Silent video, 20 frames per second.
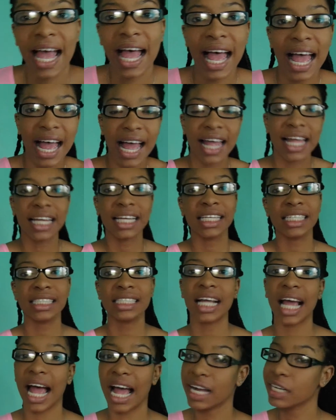
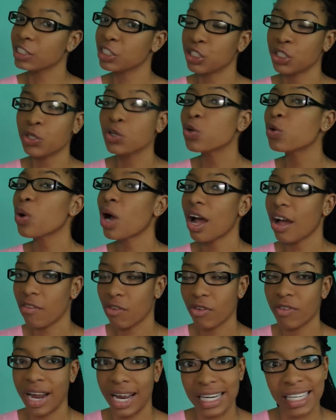and as you
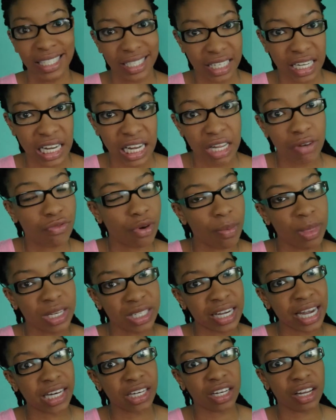have already seen from the
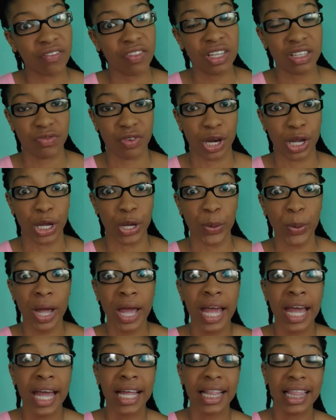title of this video,
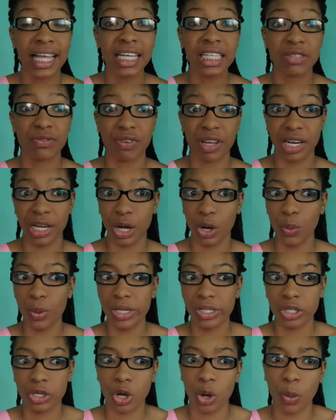this video
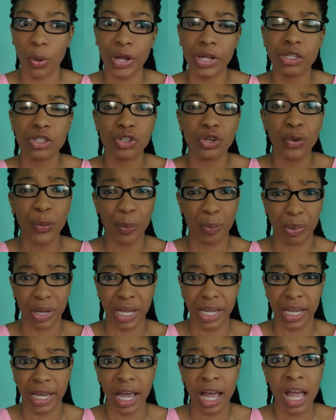is going to
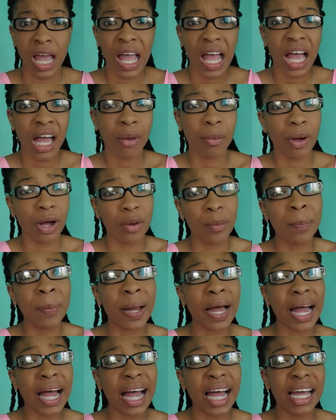be about
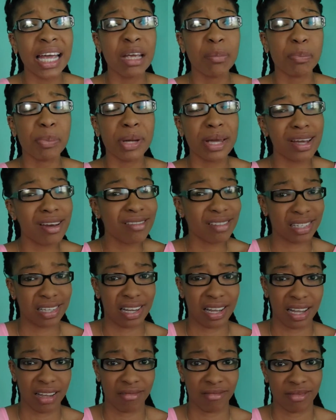my
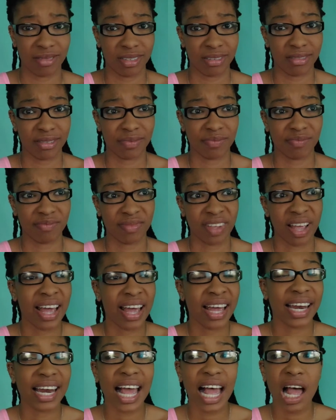piercings.
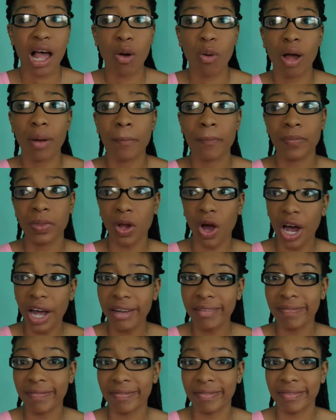Now I'm
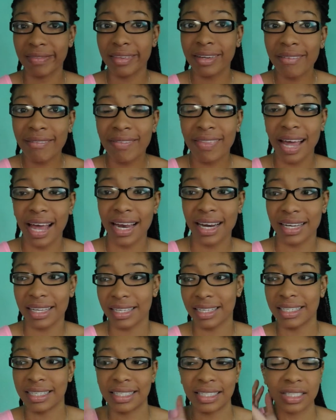not that
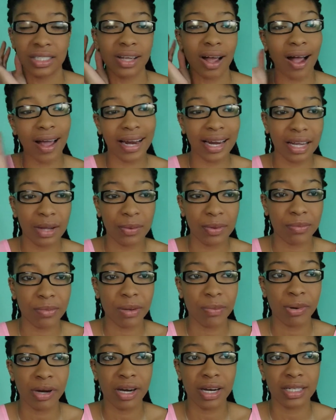exotic with
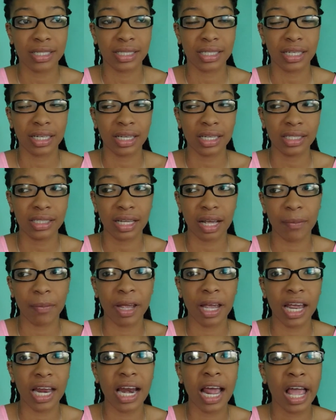my piercings. I
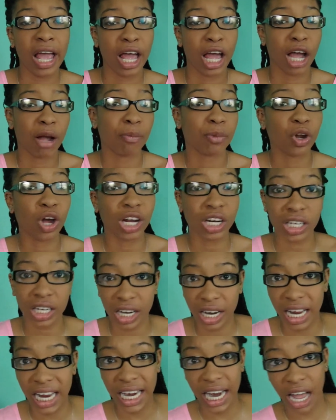mean, I'm not
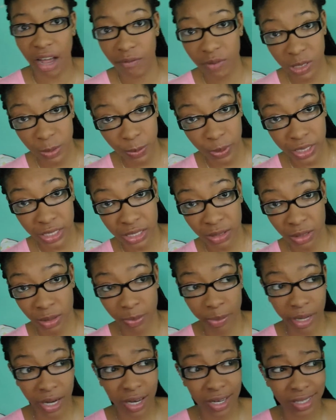an average person
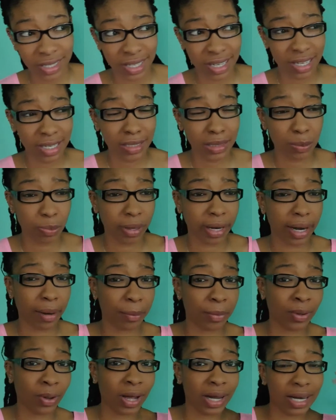with piercings, but
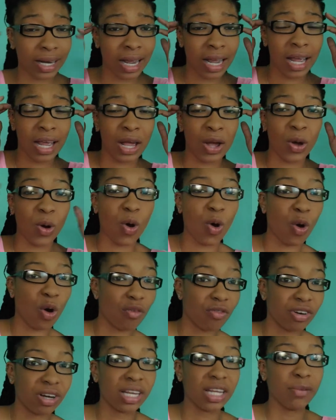I'm not
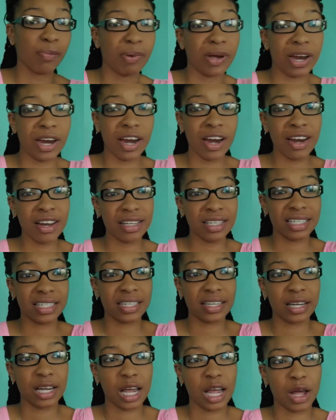overly
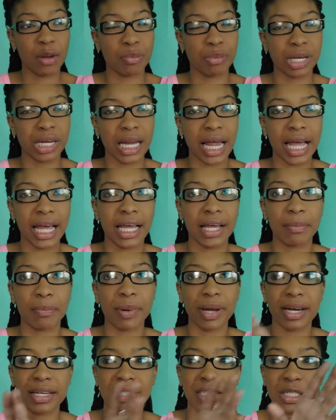pierced but like
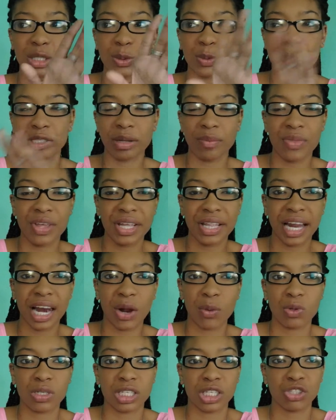piercings were something that
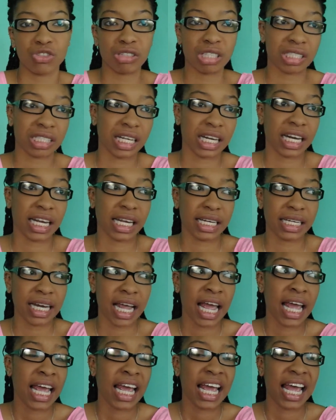I was interested
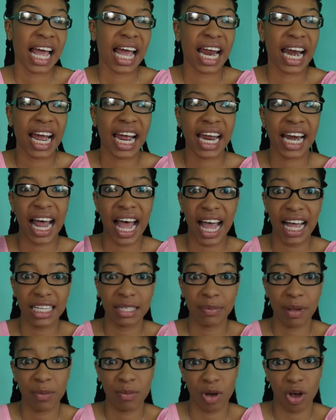in and I had
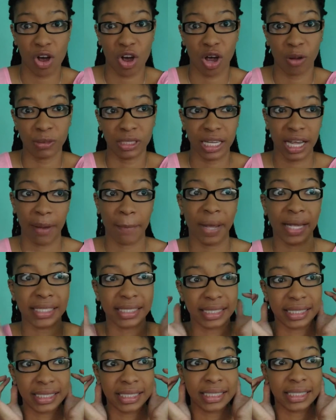asked my mom to get my
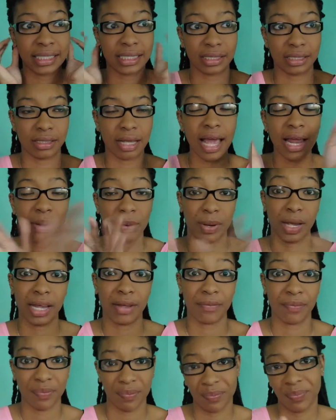anyway